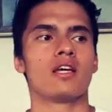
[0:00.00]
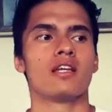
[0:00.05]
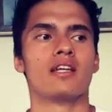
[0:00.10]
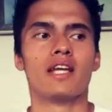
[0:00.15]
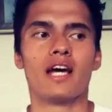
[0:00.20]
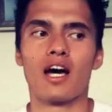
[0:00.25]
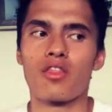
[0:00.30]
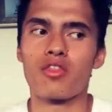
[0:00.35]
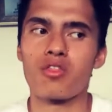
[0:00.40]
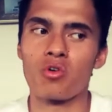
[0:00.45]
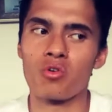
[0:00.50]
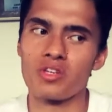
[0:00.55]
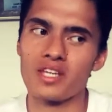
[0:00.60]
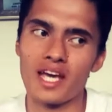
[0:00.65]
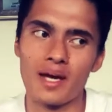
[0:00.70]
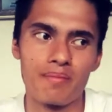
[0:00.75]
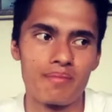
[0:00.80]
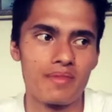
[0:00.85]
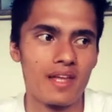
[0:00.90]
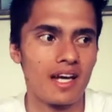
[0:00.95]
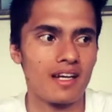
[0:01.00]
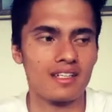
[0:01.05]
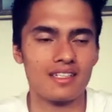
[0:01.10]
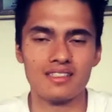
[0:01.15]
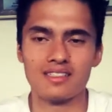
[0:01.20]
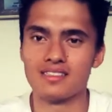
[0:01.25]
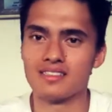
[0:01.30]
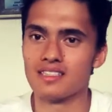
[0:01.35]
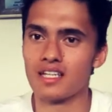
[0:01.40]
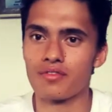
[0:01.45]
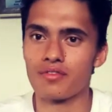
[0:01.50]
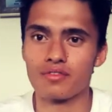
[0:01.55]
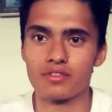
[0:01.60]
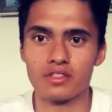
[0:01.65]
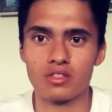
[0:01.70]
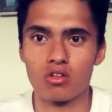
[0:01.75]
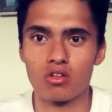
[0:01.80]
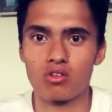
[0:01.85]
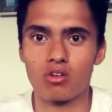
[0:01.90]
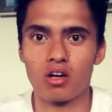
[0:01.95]
Now, I thought, yeah, that is definitely
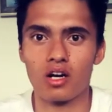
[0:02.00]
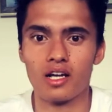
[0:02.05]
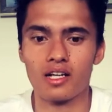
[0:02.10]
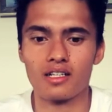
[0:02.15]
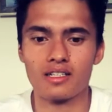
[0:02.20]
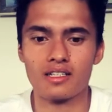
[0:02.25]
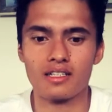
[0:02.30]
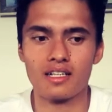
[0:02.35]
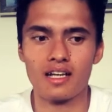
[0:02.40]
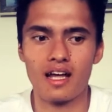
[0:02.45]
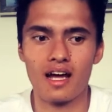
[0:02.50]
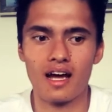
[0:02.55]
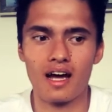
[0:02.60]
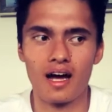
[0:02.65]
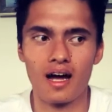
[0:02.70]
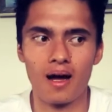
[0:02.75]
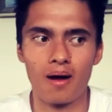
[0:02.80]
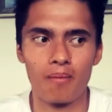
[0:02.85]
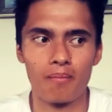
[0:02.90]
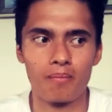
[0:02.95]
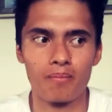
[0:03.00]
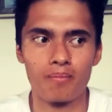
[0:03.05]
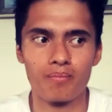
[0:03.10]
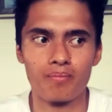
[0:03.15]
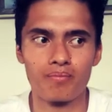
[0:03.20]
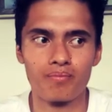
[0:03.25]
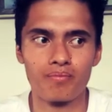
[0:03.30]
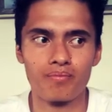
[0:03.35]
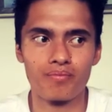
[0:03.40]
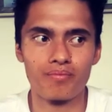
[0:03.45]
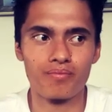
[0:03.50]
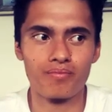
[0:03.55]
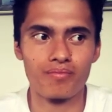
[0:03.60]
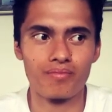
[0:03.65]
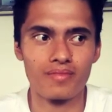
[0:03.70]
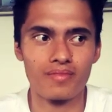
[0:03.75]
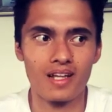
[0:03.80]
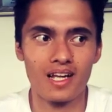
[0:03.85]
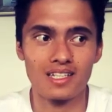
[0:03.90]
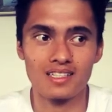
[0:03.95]
not right.
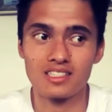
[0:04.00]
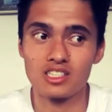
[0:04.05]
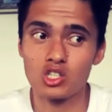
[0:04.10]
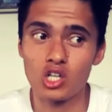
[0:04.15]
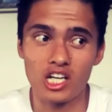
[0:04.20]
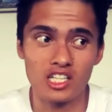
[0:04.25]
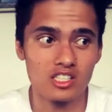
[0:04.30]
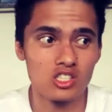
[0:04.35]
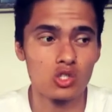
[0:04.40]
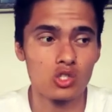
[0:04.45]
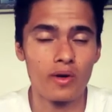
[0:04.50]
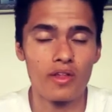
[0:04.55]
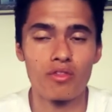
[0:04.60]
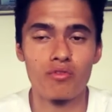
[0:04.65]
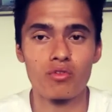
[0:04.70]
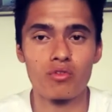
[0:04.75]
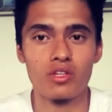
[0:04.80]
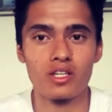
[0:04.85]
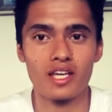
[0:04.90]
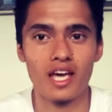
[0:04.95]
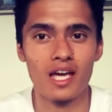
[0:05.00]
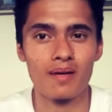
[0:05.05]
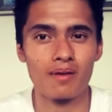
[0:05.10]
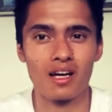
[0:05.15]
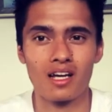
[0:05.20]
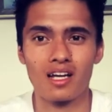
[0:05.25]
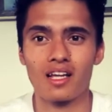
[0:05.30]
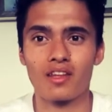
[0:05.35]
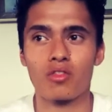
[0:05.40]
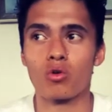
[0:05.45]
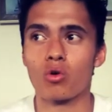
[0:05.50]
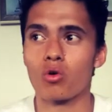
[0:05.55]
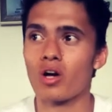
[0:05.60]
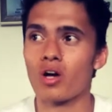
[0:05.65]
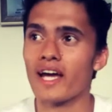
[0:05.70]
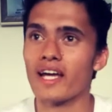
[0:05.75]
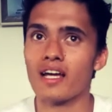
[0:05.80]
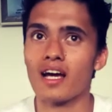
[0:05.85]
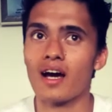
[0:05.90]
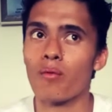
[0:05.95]
I still went through the game. I thought,
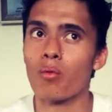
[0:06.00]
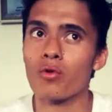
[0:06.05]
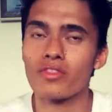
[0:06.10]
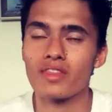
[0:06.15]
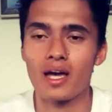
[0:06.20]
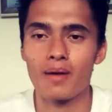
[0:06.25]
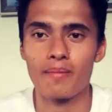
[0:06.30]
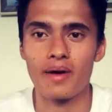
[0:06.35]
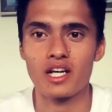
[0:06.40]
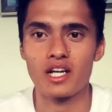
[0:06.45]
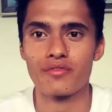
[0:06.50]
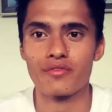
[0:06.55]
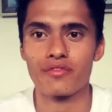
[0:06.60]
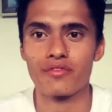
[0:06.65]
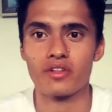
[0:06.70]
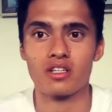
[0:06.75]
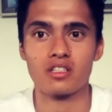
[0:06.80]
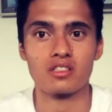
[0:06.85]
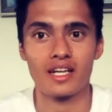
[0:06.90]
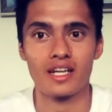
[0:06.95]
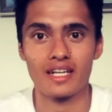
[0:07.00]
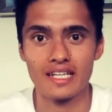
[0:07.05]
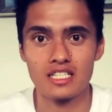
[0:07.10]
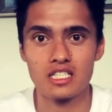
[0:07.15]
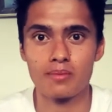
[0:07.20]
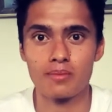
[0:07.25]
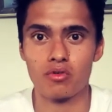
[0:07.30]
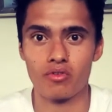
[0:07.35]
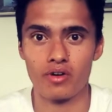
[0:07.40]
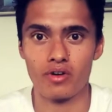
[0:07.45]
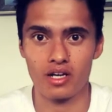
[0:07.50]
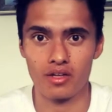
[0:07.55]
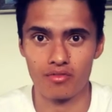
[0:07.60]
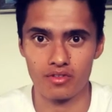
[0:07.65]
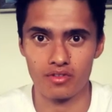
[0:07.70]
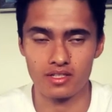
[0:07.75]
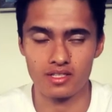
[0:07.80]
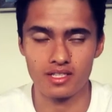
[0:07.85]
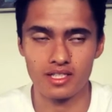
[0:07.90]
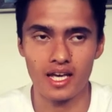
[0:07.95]
hey, I want that match fitness. I need to be ready for
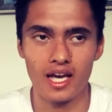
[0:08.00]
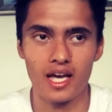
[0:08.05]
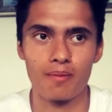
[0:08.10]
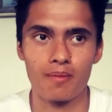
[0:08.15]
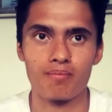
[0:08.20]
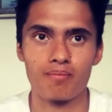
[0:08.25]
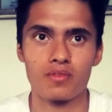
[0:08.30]
this game.